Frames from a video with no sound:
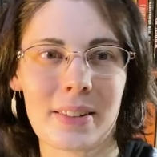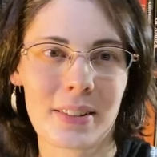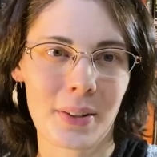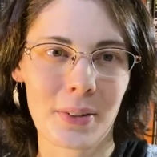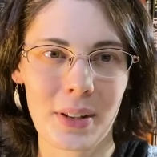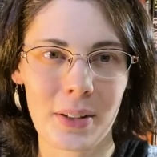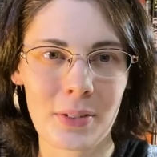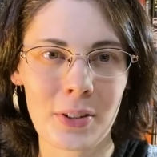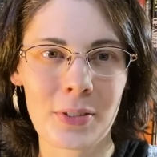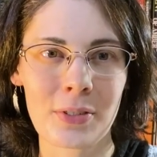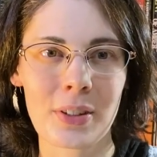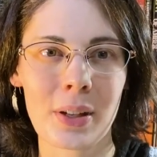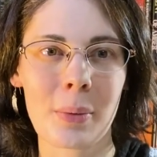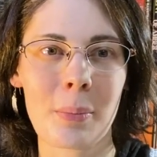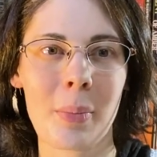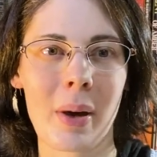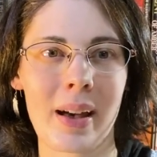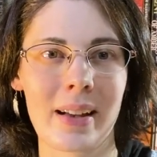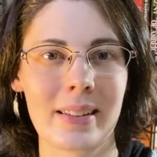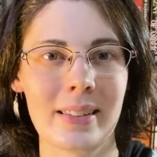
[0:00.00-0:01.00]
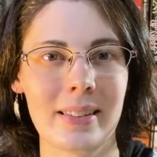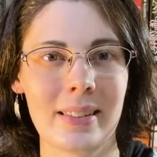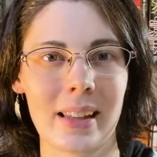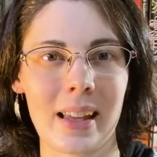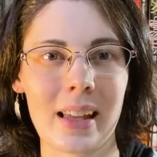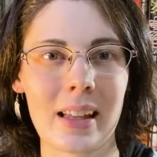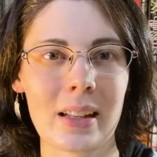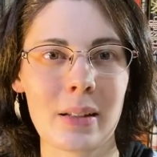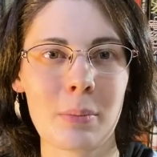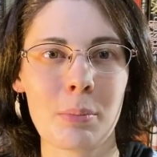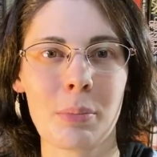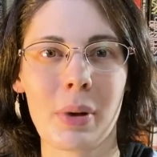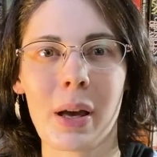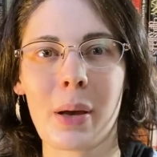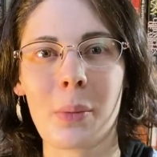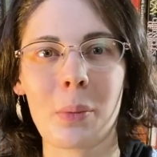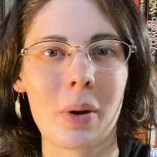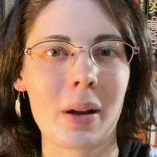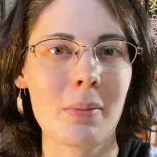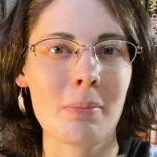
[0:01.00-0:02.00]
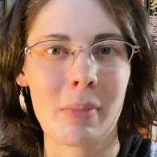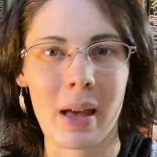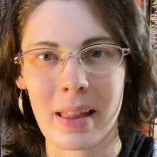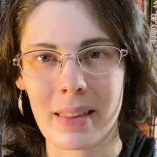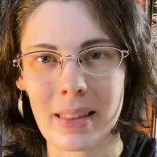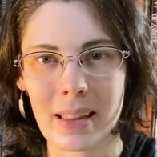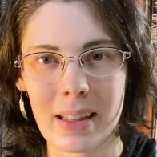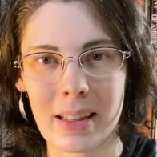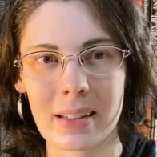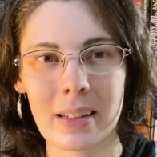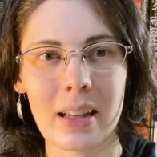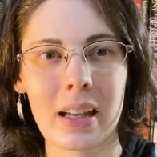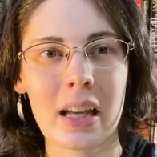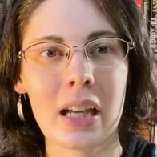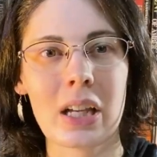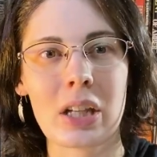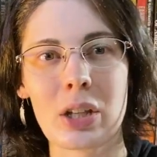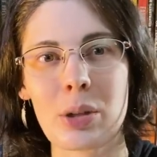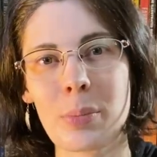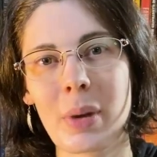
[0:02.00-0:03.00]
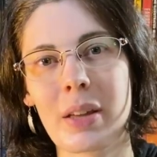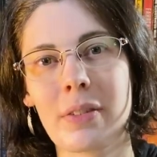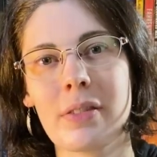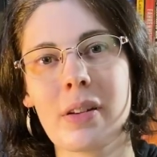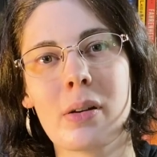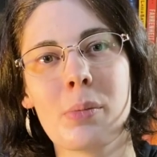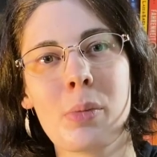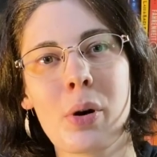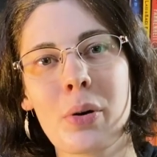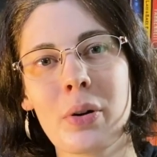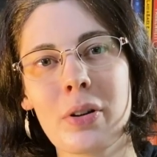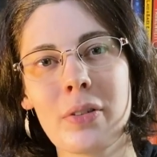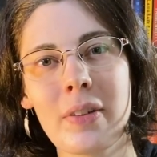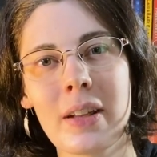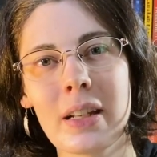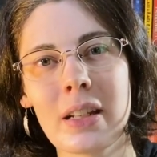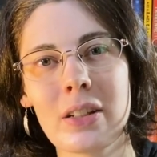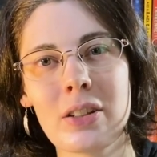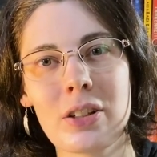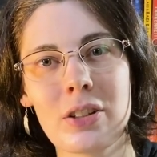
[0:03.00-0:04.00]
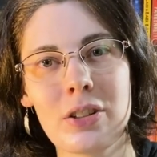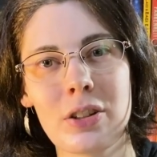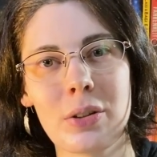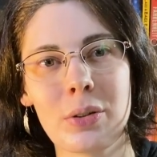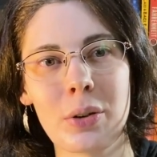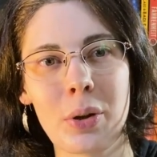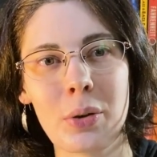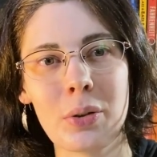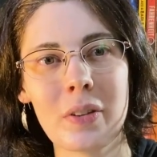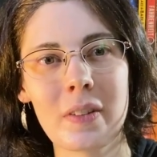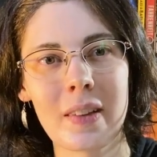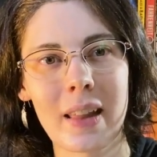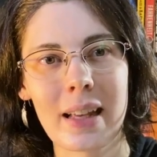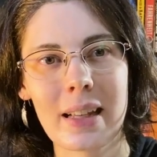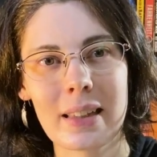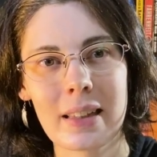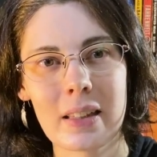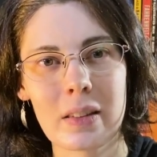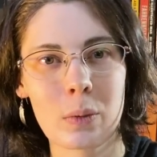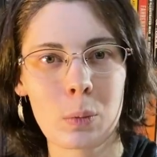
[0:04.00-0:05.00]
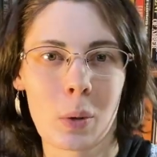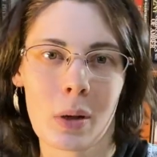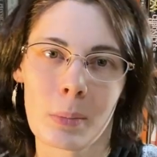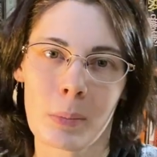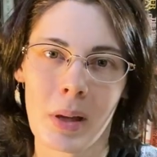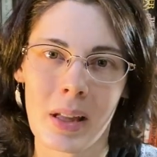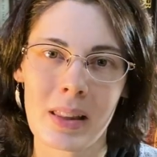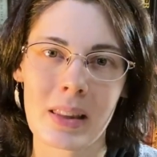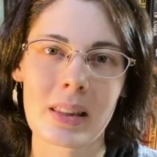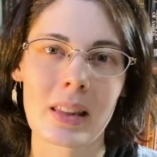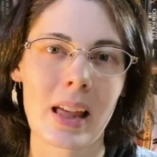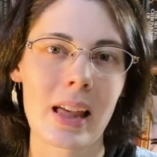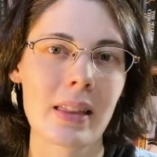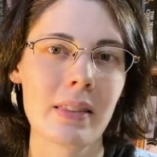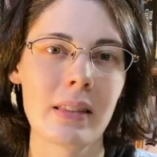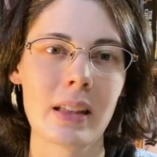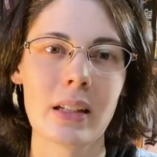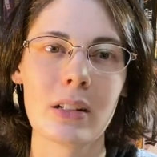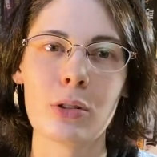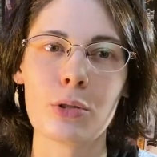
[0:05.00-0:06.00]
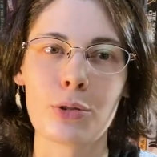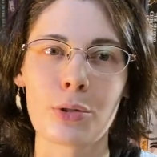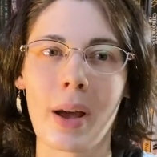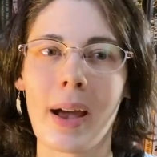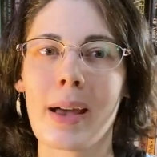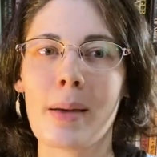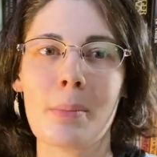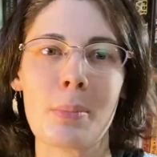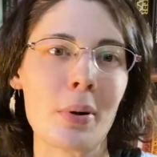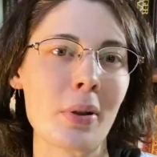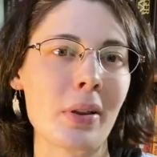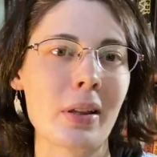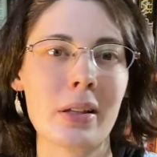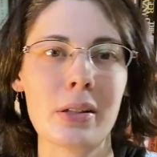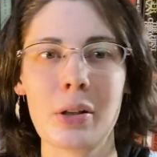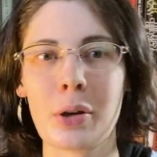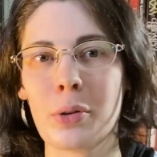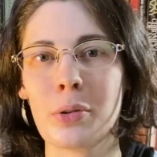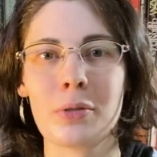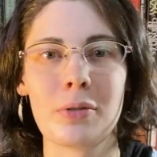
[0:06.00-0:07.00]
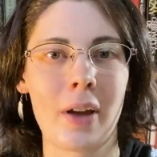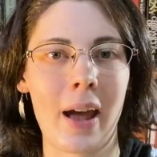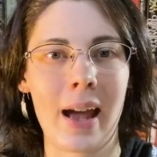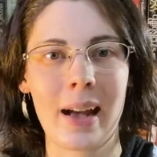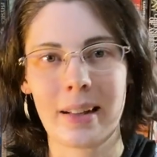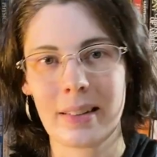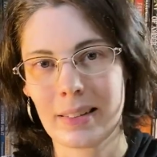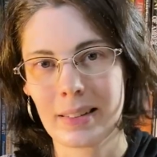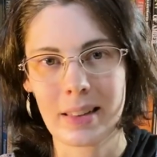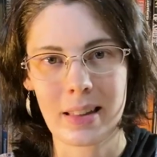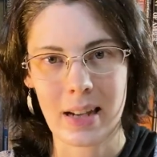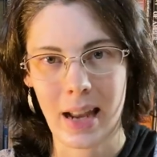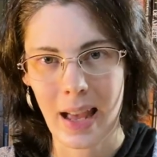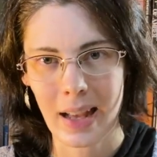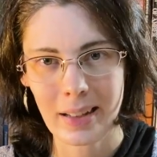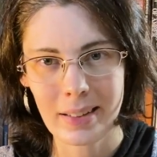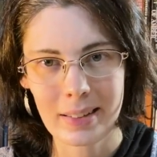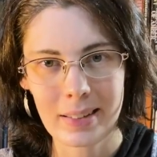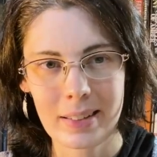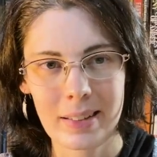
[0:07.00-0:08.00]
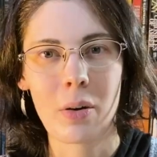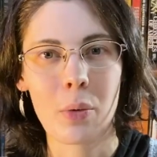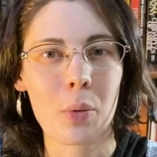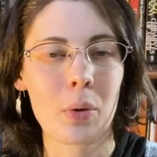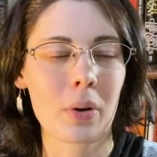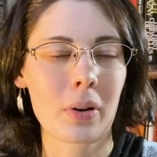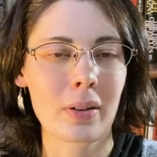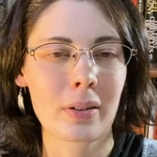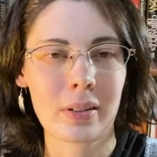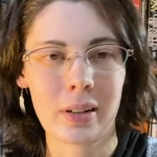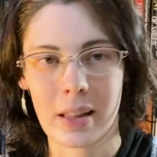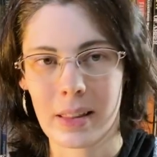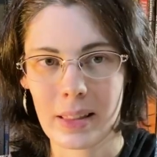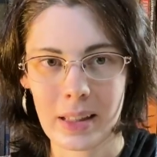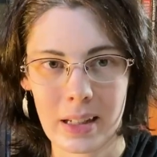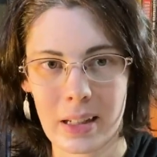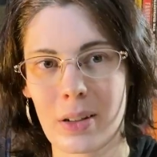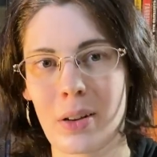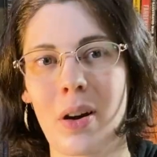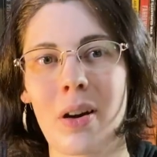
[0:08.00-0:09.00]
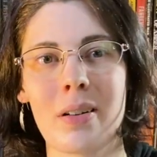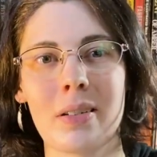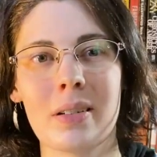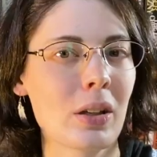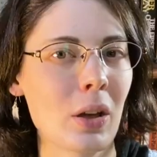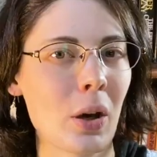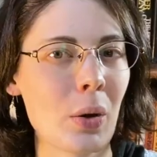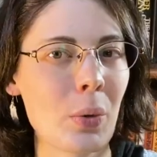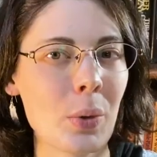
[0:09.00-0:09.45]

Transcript: don't ever feel boxed in by one method. You may feel motivated to do notes like this one month and then dry bullet note facts the next, or nothing at all. Go